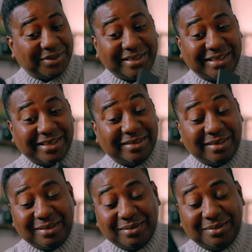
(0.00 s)
Full
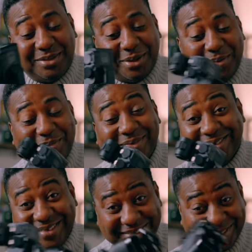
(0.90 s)
frame, yes,
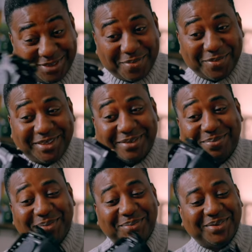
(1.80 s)
I definitely want to
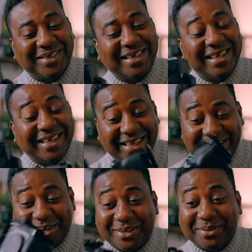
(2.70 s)
shoot full frame
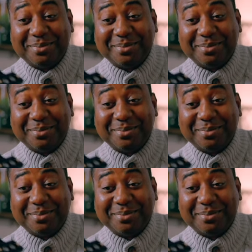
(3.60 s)
in